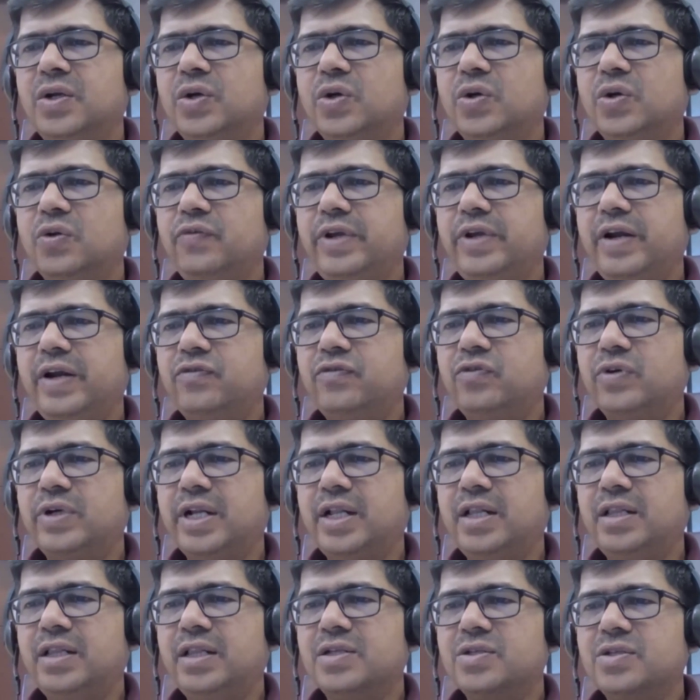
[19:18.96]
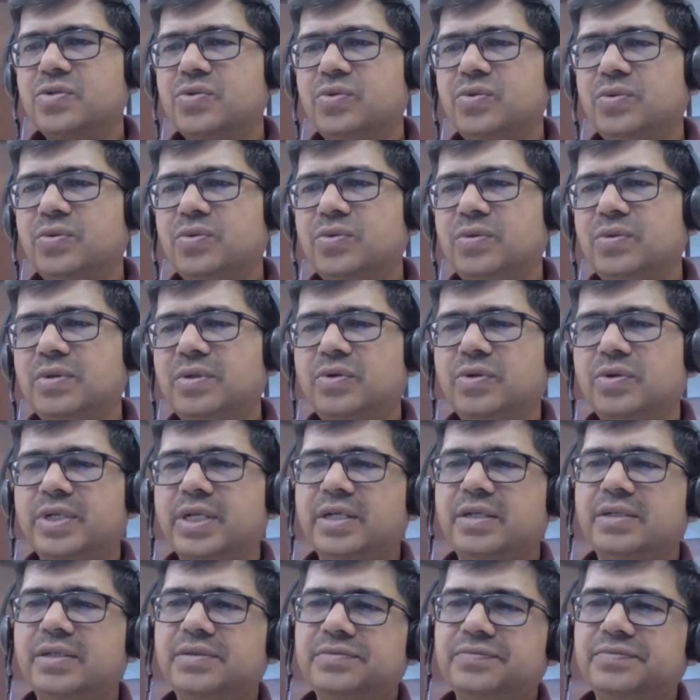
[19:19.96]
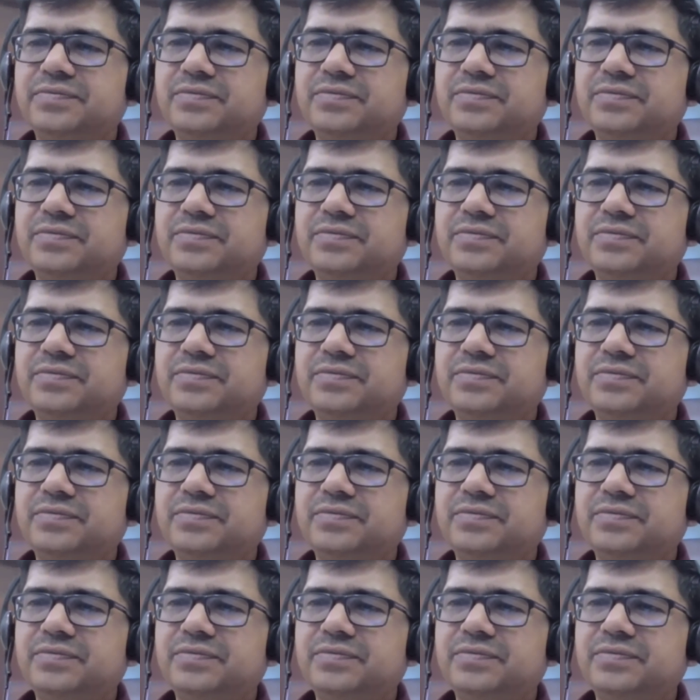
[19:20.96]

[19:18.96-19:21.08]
Do we have to tell the school? Okay.